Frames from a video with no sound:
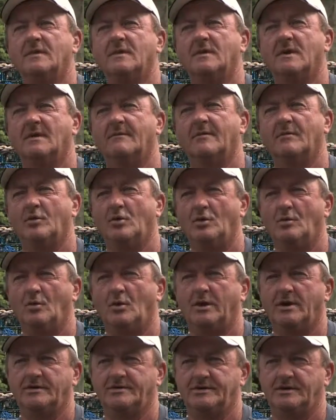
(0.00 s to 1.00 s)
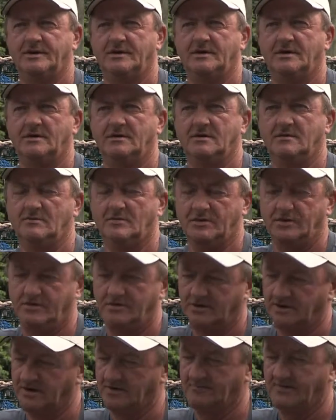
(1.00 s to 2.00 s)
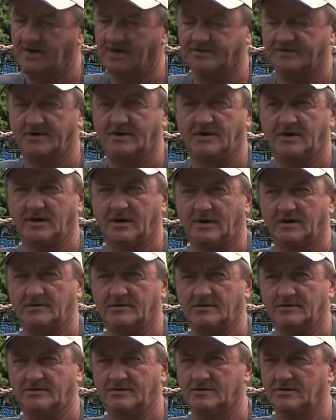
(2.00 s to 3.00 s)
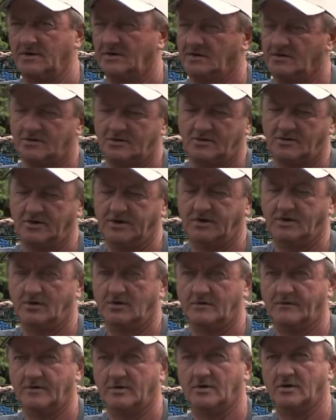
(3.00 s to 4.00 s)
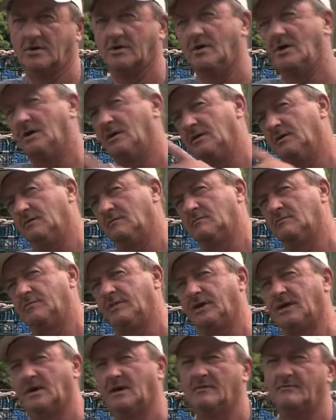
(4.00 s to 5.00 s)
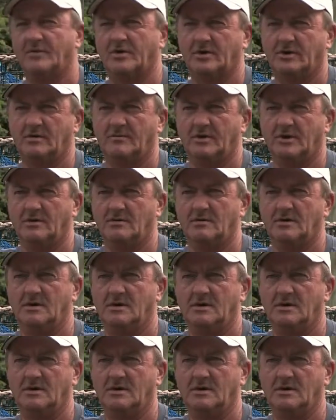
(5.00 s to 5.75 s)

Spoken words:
You have a boom winch in, and when you get a mess like that, just swing it over, hook on, and pick it up and put it in the boat.